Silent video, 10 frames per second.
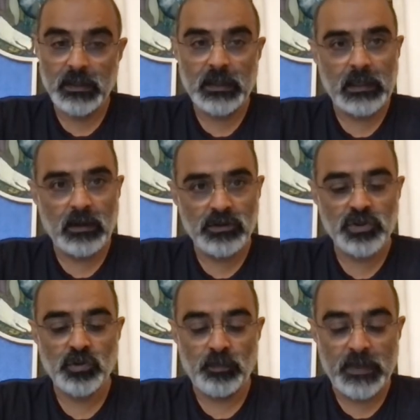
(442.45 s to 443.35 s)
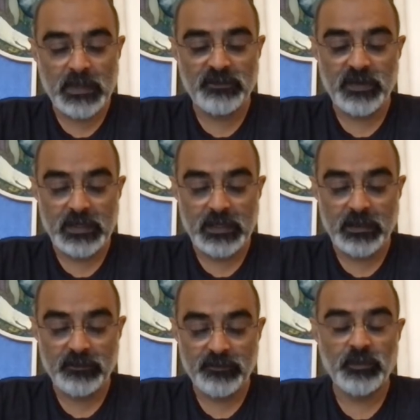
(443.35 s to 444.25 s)
are also
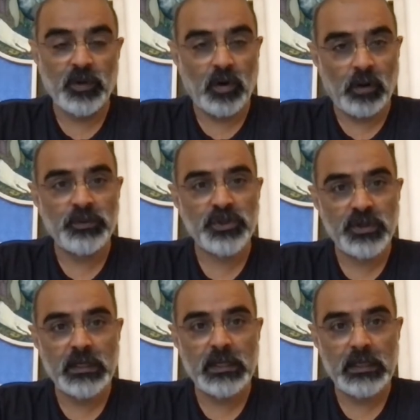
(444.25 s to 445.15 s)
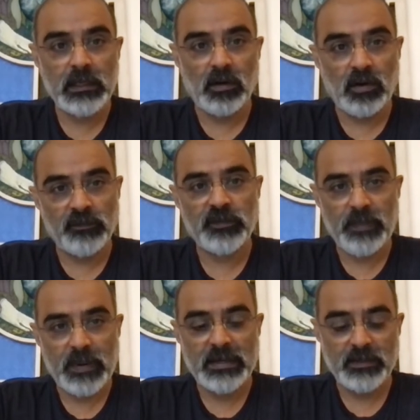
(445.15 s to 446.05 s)
benefiting from the opportunity of the
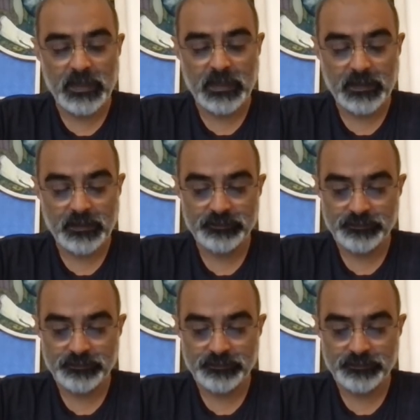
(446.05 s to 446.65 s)
pandemic.